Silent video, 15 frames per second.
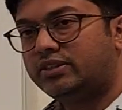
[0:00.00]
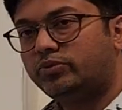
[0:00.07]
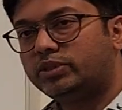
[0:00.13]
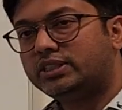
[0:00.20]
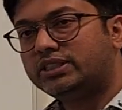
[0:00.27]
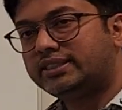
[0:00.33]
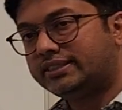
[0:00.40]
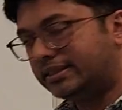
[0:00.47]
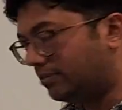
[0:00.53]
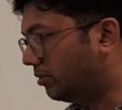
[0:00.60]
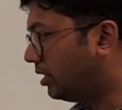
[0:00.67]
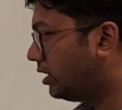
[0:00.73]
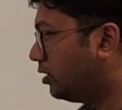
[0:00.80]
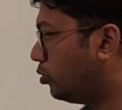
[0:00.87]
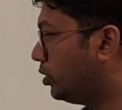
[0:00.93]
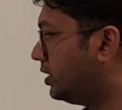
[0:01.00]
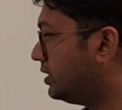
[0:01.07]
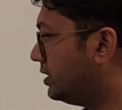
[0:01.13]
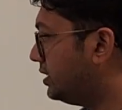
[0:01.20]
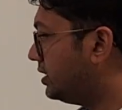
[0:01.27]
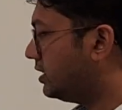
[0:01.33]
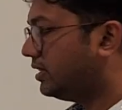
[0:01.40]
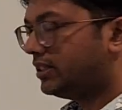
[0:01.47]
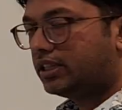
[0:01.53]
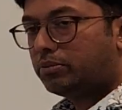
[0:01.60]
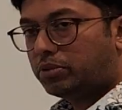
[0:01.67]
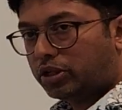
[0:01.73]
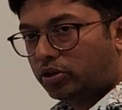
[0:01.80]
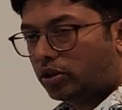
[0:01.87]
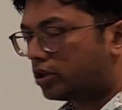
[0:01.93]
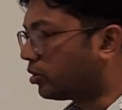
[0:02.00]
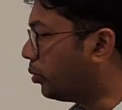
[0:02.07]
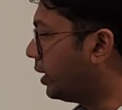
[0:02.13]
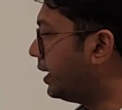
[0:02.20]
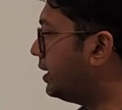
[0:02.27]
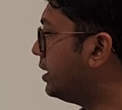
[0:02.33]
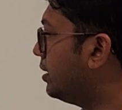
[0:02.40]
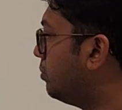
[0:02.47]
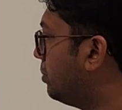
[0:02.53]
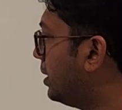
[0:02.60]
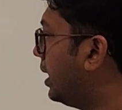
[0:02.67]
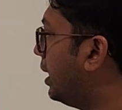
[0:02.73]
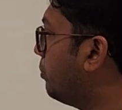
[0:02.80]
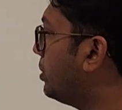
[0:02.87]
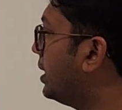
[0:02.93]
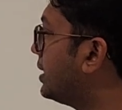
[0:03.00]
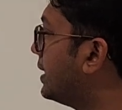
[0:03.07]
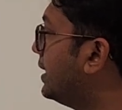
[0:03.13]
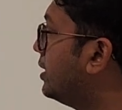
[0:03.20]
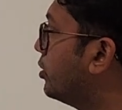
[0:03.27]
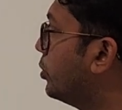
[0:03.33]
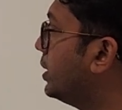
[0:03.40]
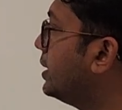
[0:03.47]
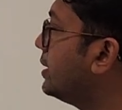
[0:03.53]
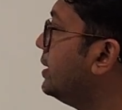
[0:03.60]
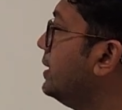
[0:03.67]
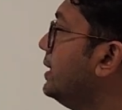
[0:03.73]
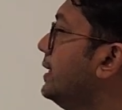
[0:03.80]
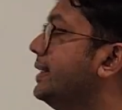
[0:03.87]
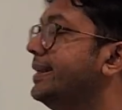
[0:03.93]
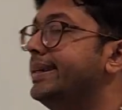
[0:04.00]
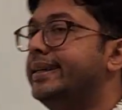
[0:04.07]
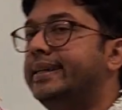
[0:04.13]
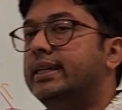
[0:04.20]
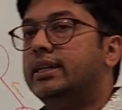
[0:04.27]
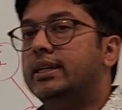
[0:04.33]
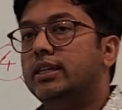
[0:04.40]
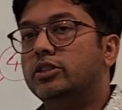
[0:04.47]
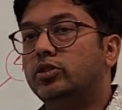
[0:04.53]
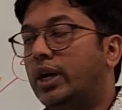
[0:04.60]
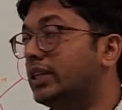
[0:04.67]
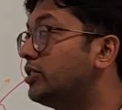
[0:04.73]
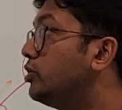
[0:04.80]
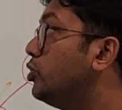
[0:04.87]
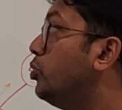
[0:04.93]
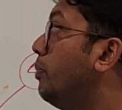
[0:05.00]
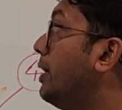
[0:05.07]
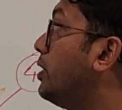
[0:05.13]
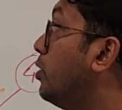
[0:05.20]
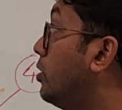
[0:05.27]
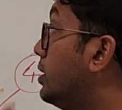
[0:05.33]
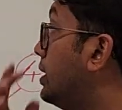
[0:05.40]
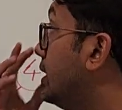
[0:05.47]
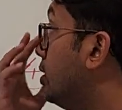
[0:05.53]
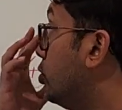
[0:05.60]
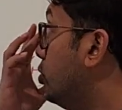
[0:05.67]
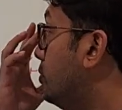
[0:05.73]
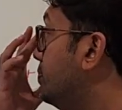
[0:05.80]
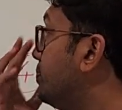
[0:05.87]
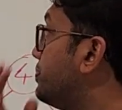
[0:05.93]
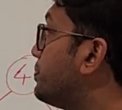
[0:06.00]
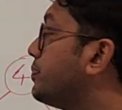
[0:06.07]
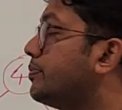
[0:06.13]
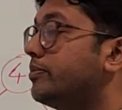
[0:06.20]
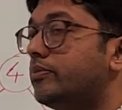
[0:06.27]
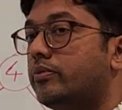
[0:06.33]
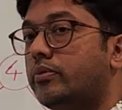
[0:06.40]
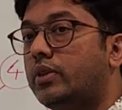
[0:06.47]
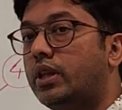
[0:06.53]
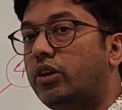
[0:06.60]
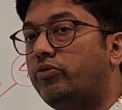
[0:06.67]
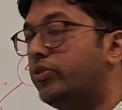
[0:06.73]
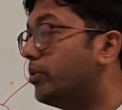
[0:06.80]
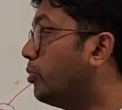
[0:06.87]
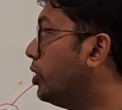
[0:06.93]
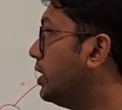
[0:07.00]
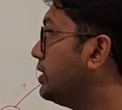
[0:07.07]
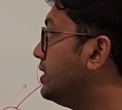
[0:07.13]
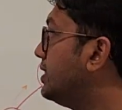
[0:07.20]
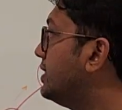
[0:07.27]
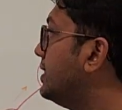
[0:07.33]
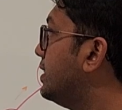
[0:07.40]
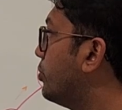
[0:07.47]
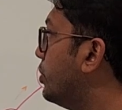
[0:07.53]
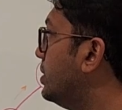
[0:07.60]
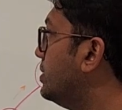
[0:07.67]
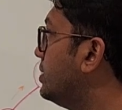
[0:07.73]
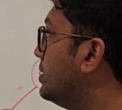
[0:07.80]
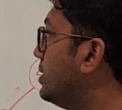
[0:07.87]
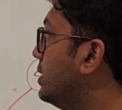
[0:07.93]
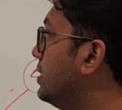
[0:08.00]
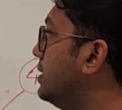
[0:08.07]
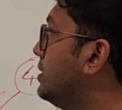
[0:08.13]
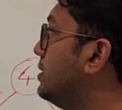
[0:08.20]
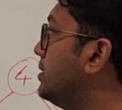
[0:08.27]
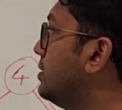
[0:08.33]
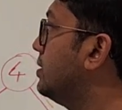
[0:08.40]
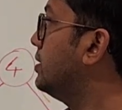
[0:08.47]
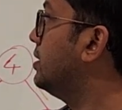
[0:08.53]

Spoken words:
which is similar to a decision tree but not quite, but I'll get to it. So as you might already know, Fibonacci sequence is